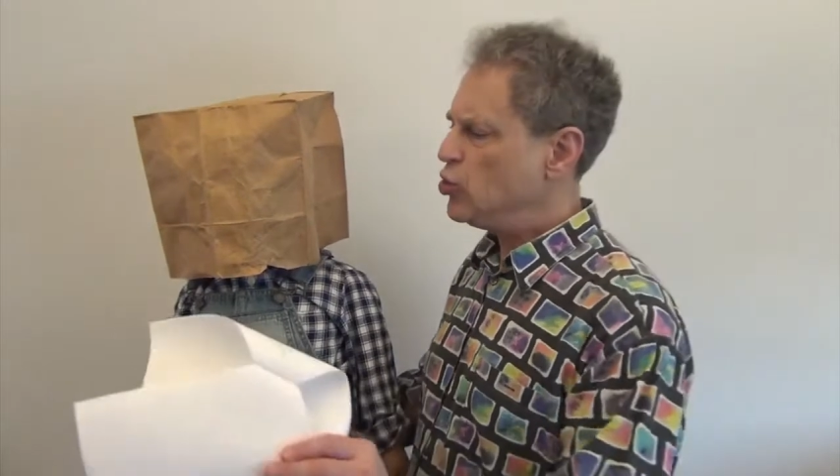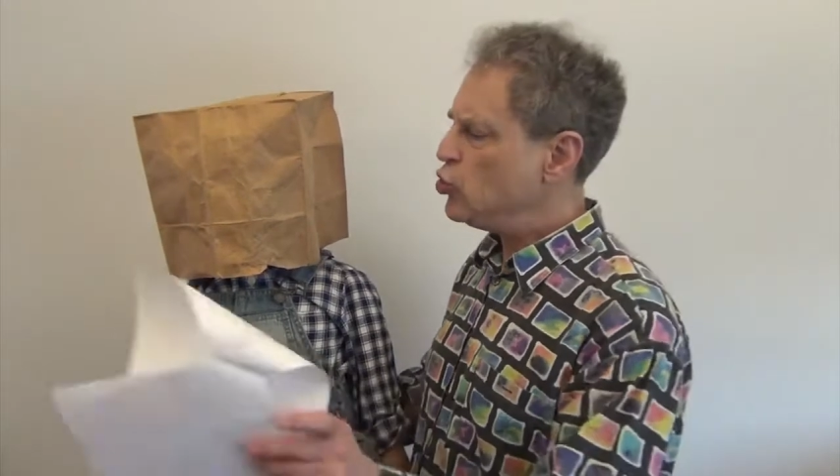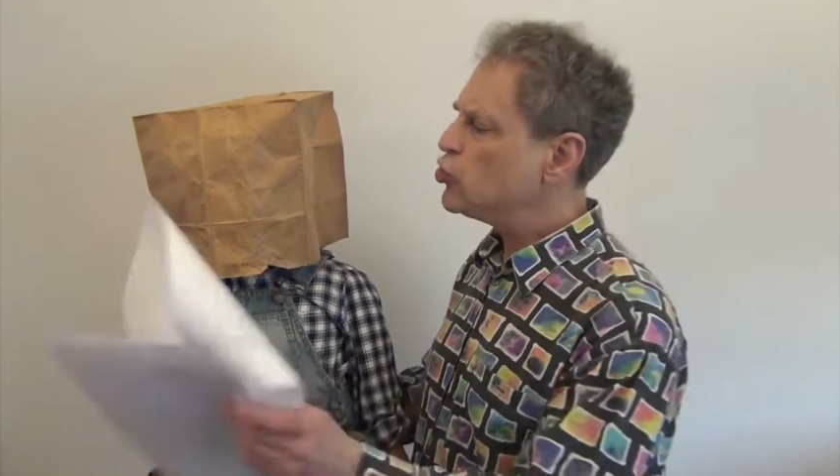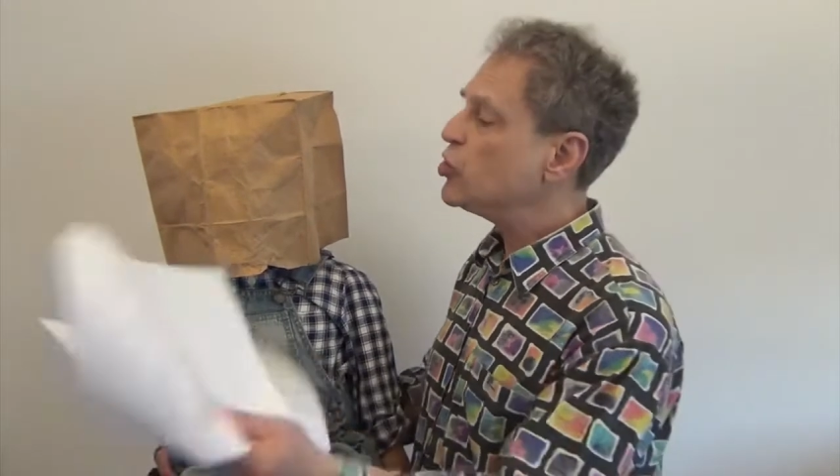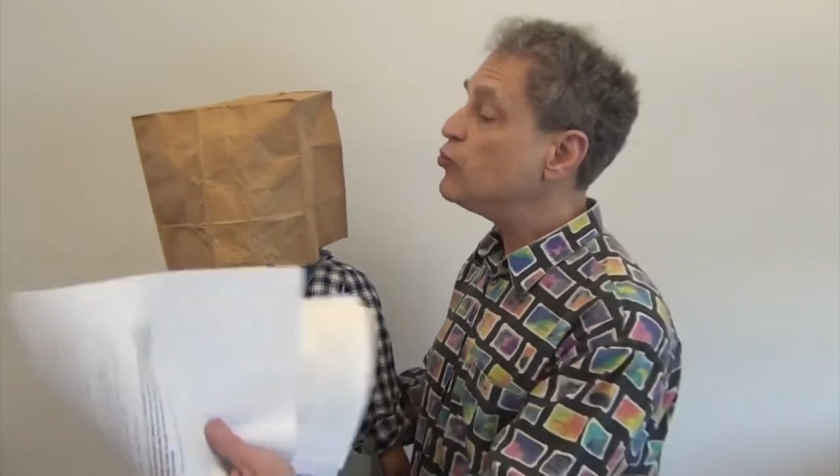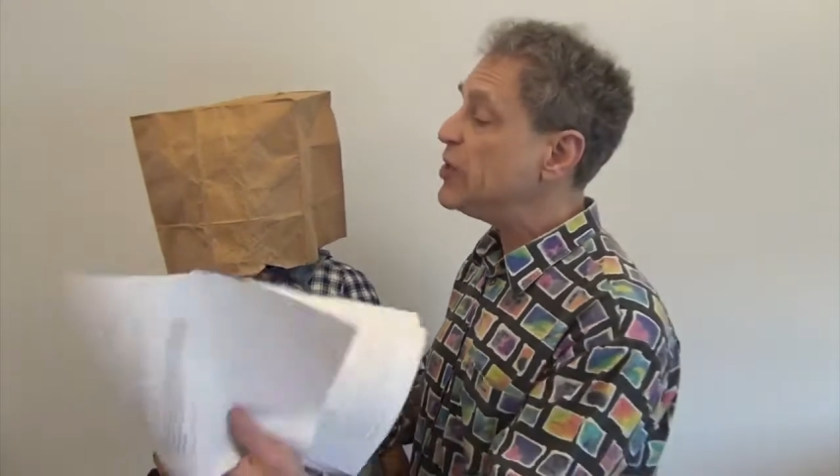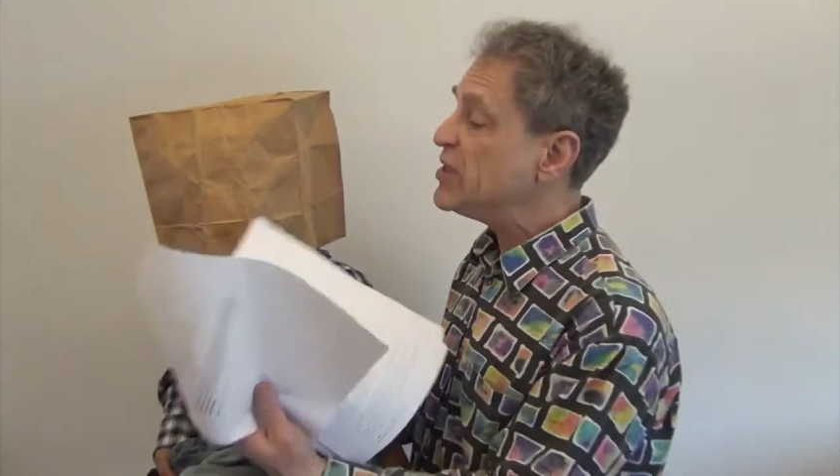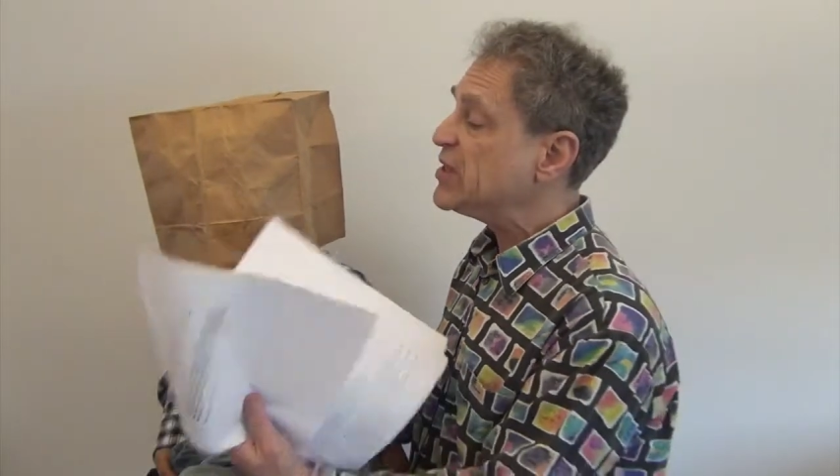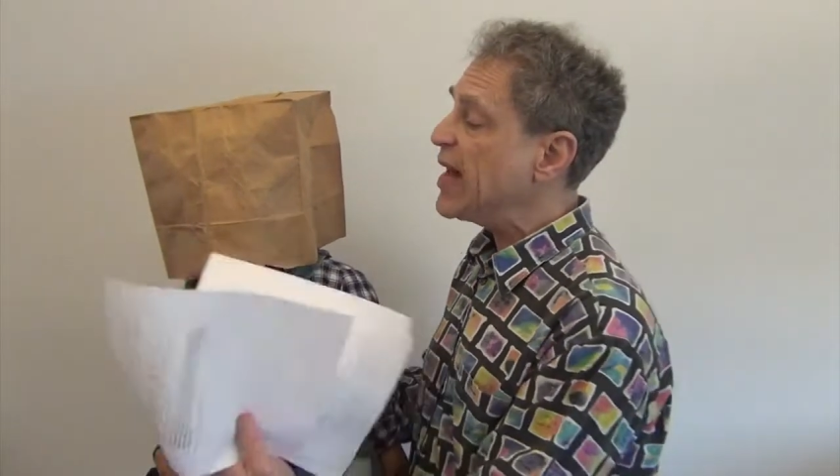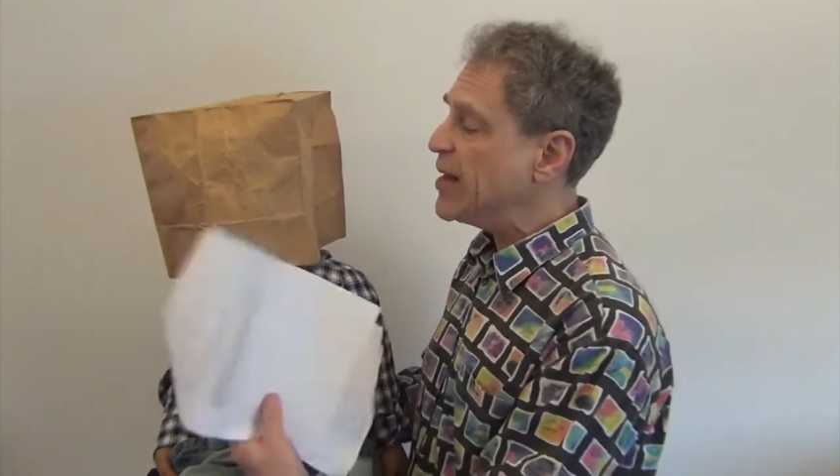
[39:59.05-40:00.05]
you should
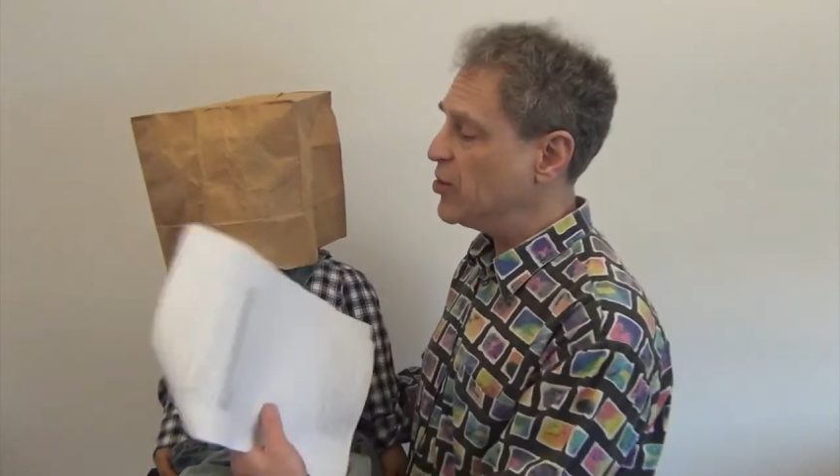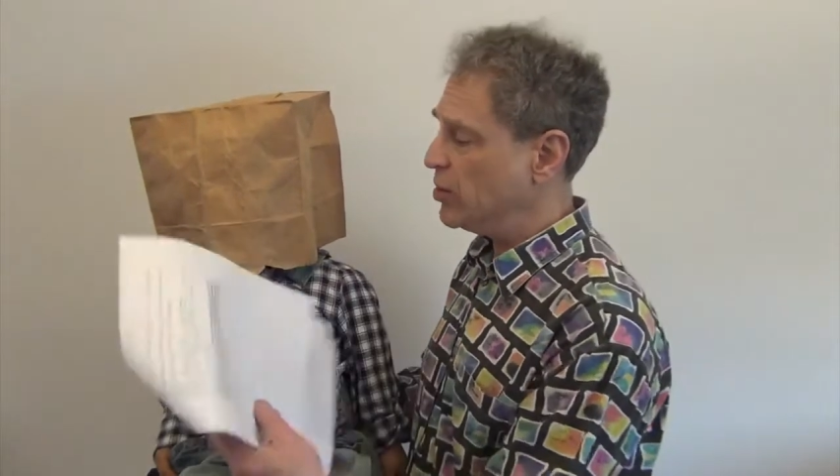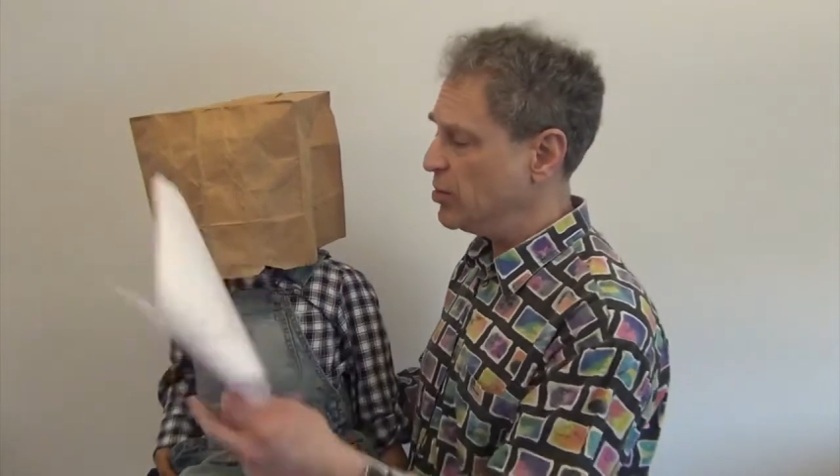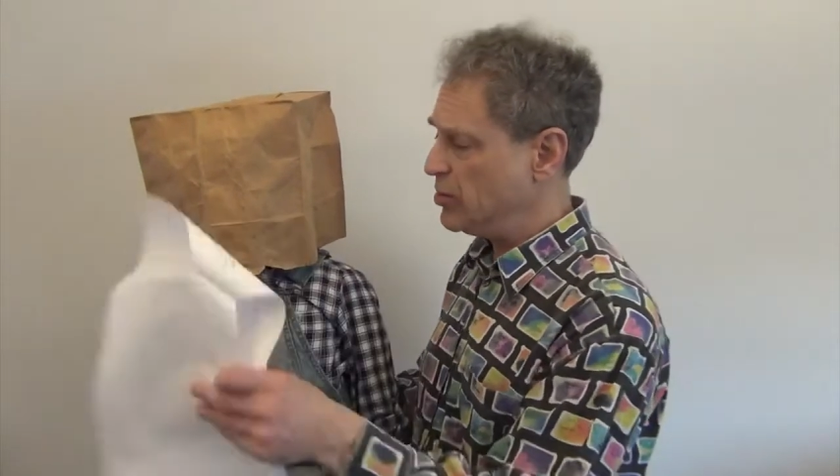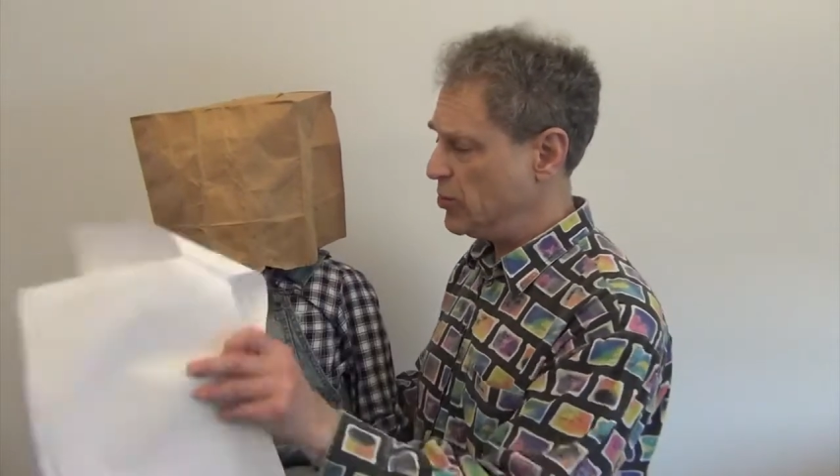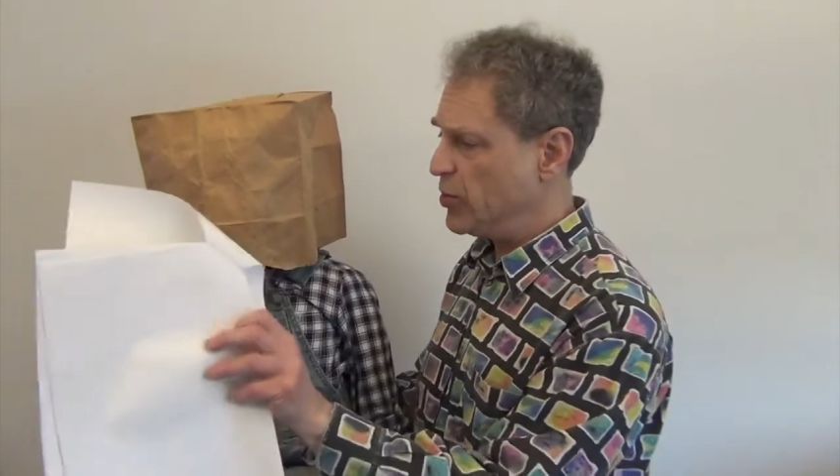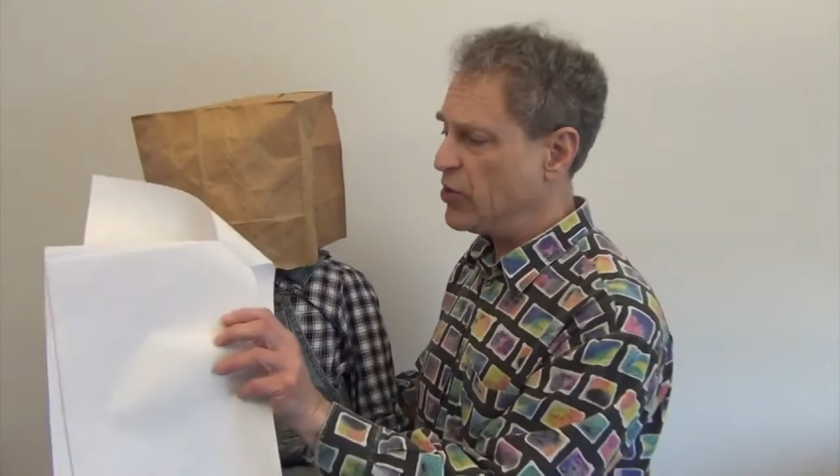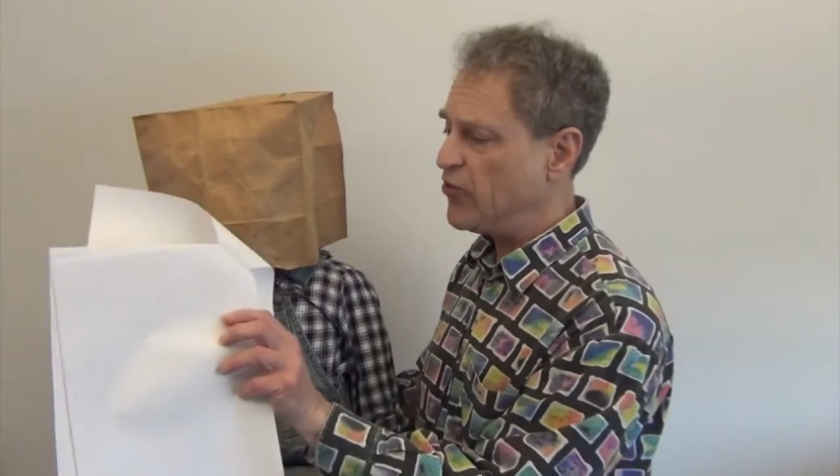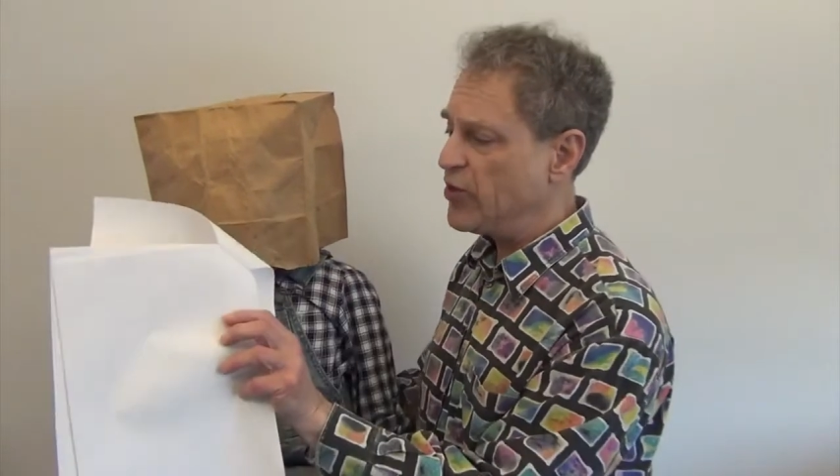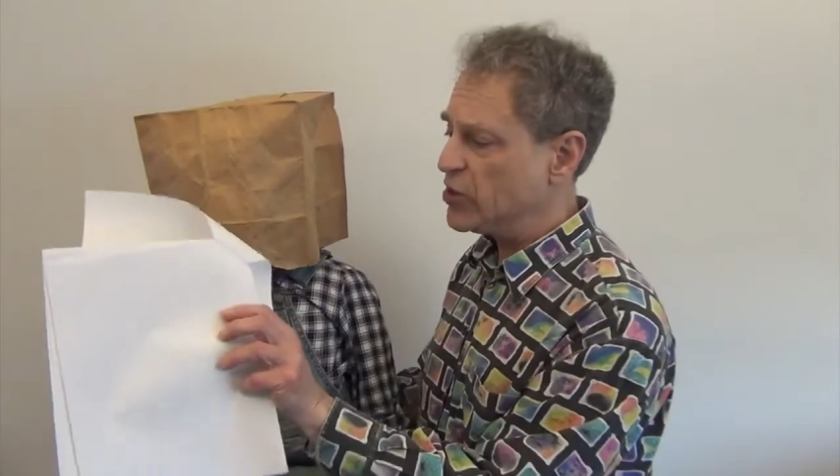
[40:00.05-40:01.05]
recycle when
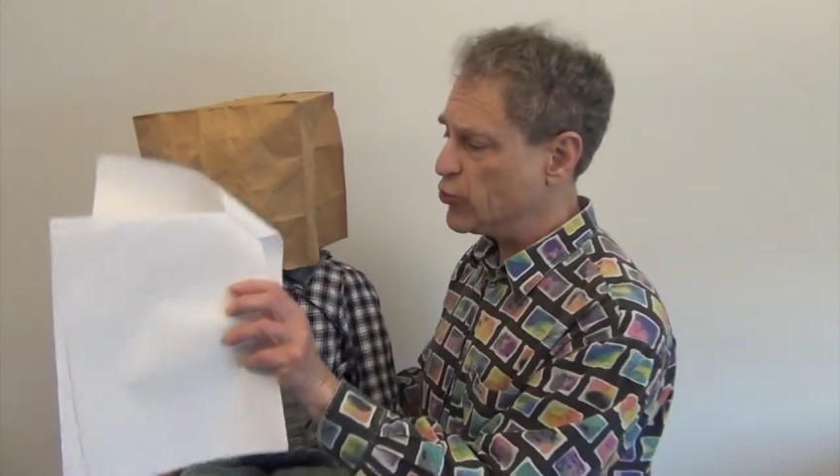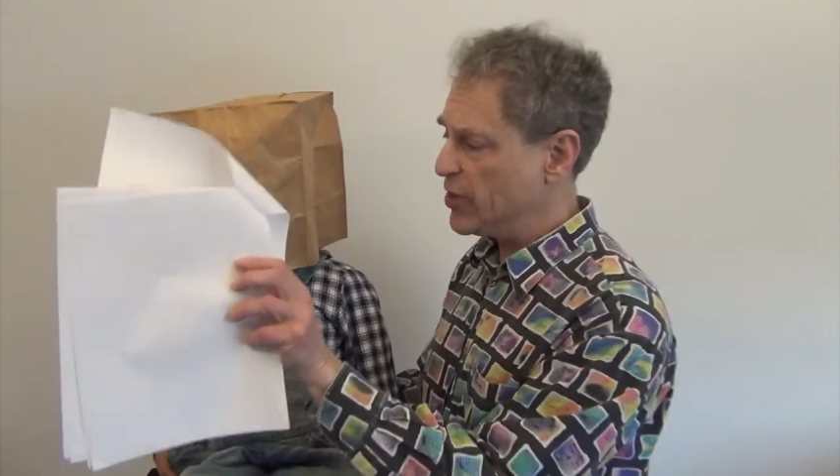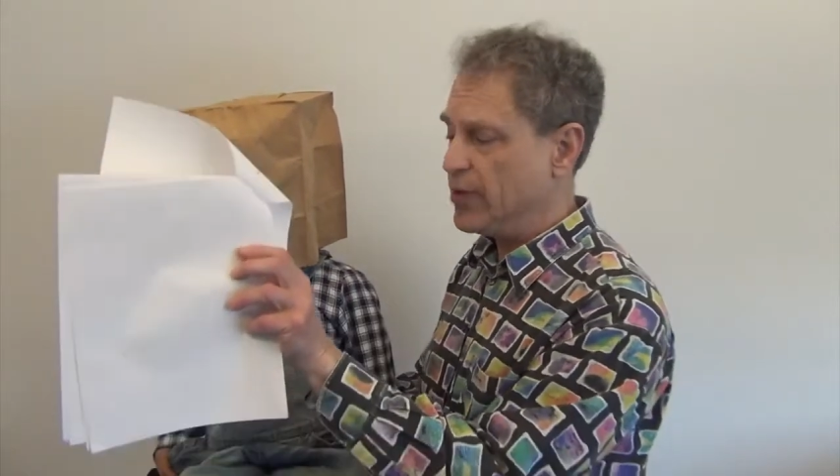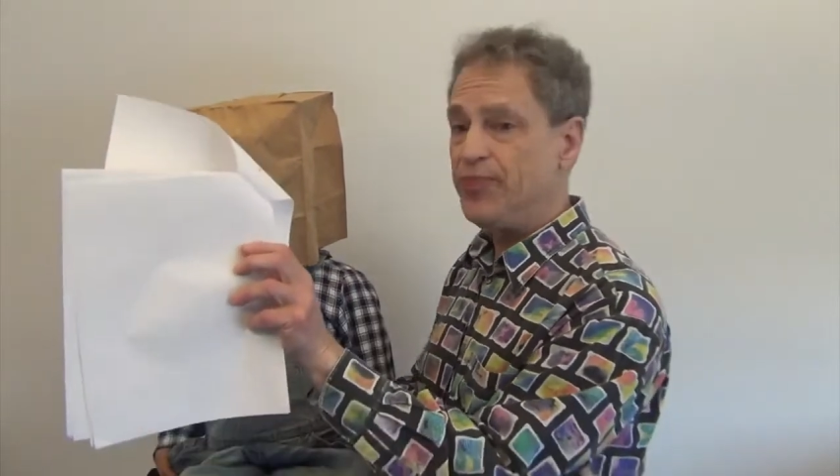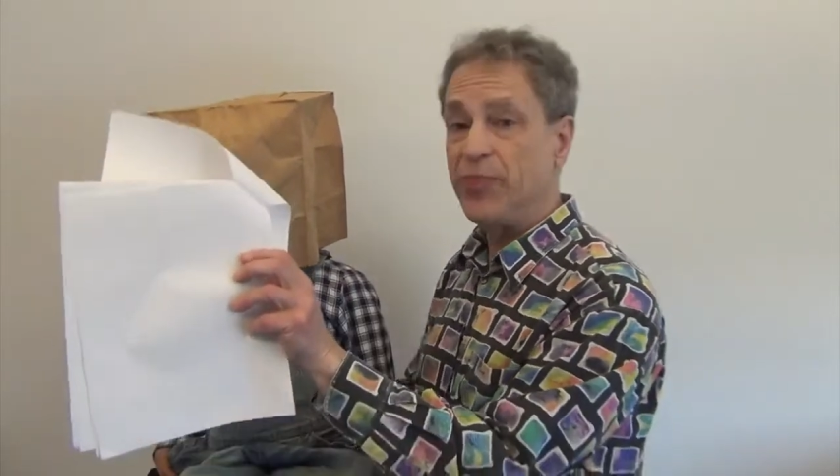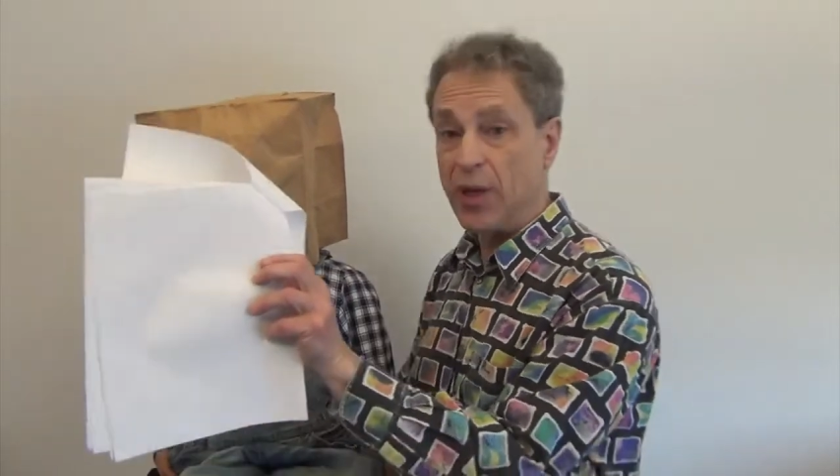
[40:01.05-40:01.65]
you're finished with it.